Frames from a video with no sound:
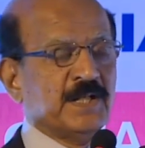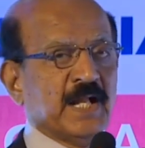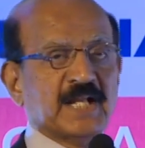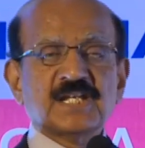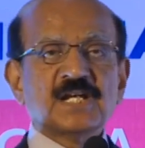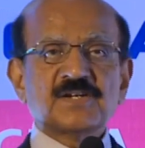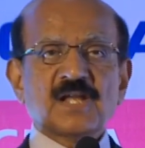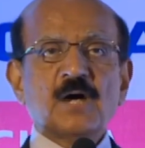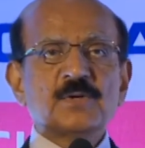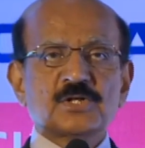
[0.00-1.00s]
And here
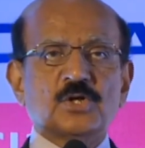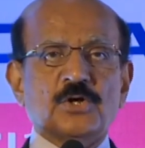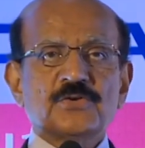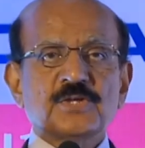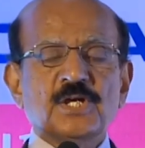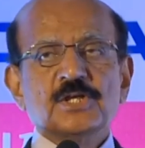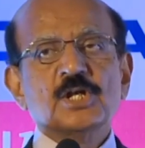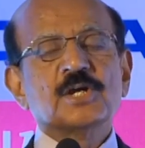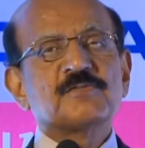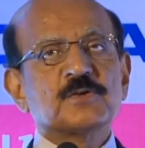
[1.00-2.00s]
how it goes.
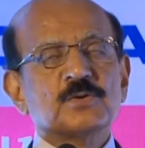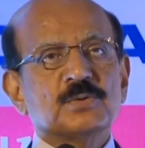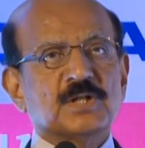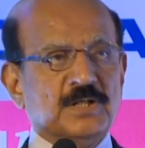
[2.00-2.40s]
If you,